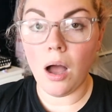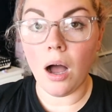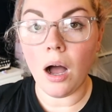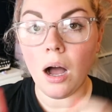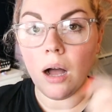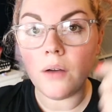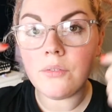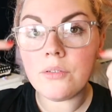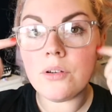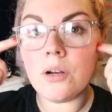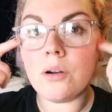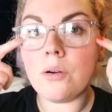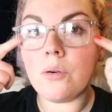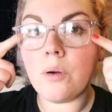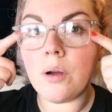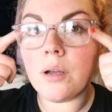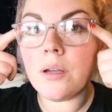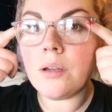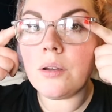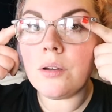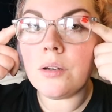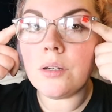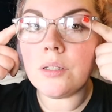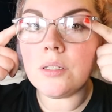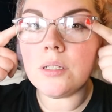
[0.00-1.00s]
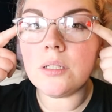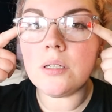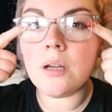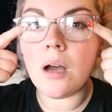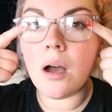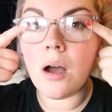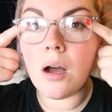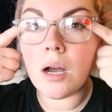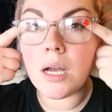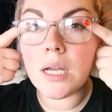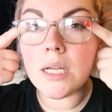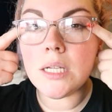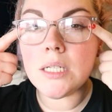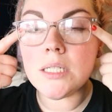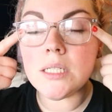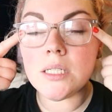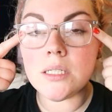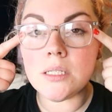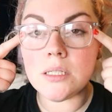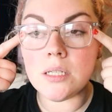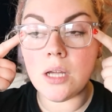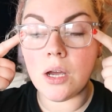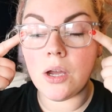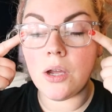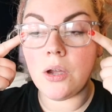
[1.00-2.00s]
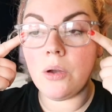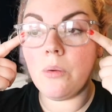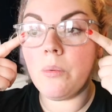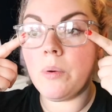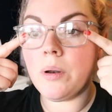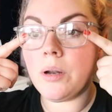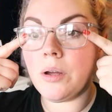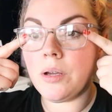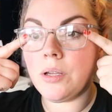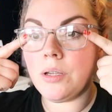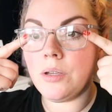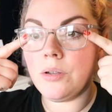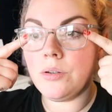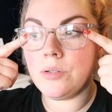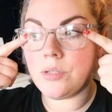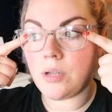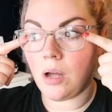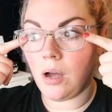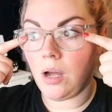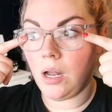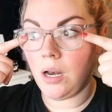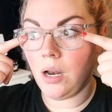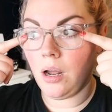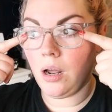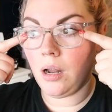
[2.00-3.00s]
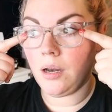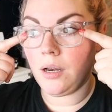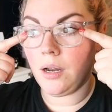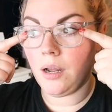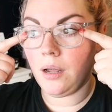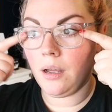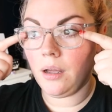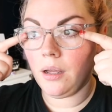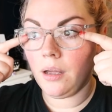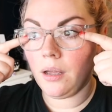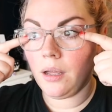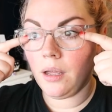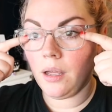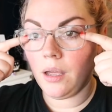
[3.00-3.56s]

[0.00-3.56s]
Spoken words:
I've got quite hooded eyes, so when I use eyeliner,